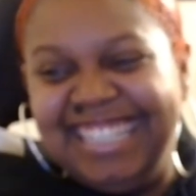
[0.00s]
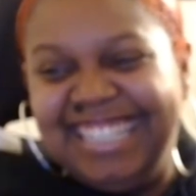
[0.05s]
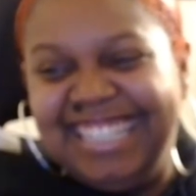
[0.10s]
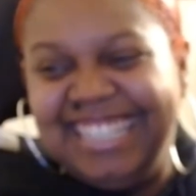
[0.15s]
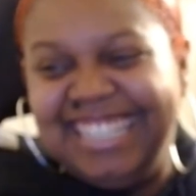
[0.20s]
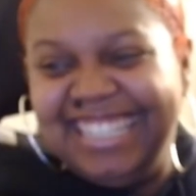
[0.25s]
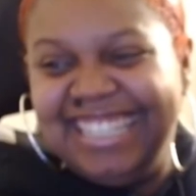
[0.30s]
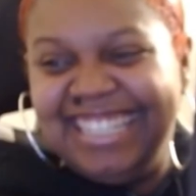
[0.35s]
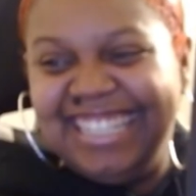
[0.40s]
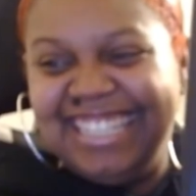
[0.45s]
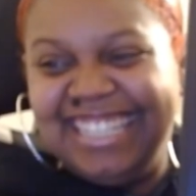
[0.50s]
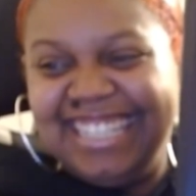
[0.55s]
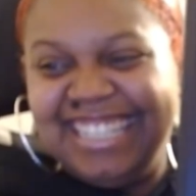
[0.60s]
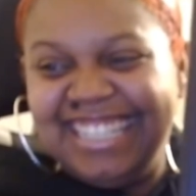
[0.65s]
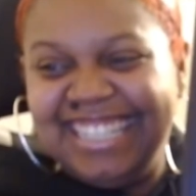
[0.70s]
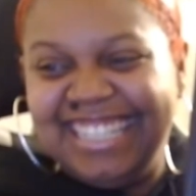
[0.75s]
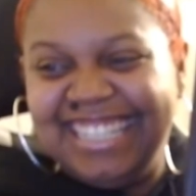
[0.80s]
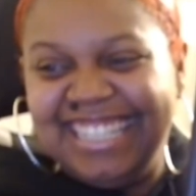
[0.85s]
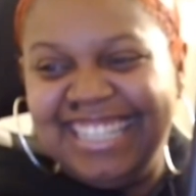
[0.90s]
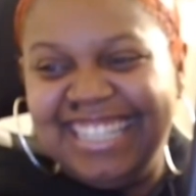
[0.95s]

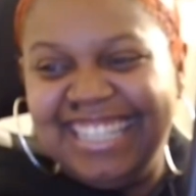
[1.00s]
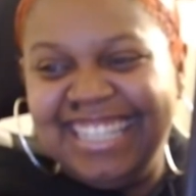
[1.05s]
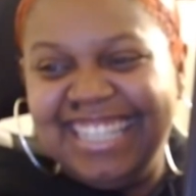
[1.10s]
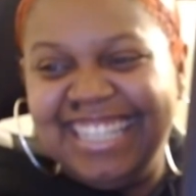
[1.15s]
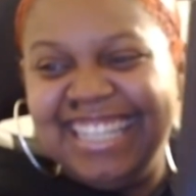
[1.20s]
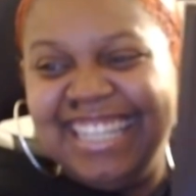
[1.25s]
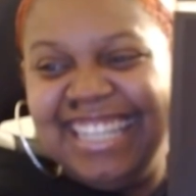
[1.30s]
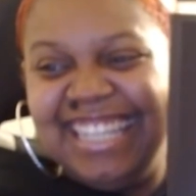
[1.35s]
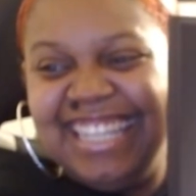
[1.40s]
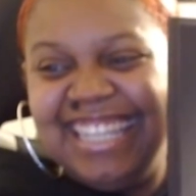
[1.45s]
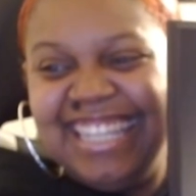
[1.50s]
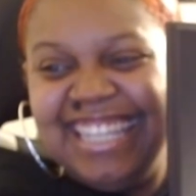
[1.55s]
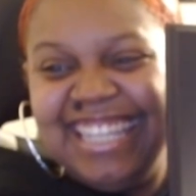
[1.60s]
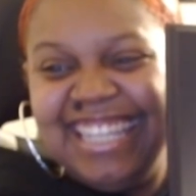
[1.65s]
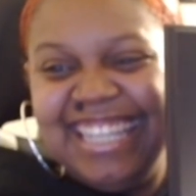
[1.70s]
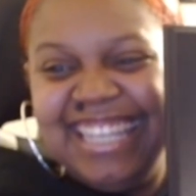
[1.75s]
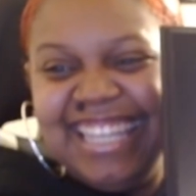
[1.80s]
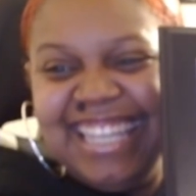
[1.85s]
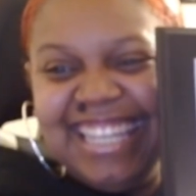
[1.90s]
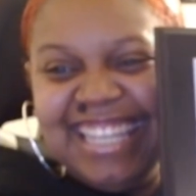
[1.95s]

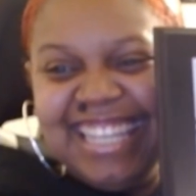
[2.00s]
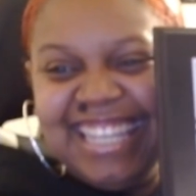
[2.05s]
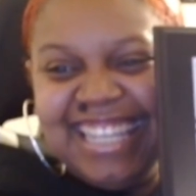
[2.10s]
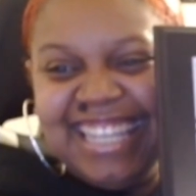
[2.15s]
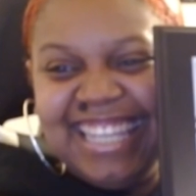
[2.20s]
Nobody speaks.